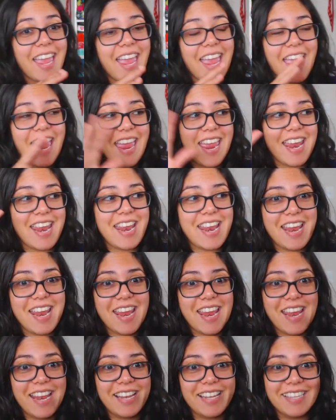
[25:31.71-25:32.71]

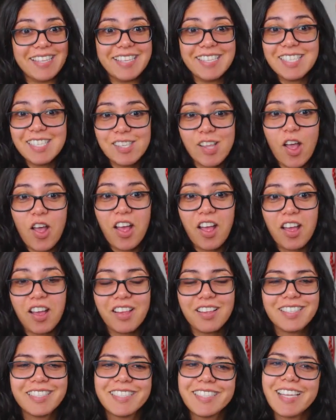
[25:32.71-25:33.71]
And this is
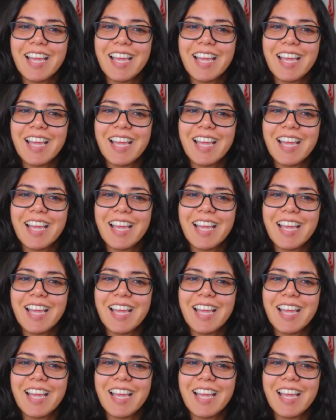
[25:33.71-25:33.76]
all.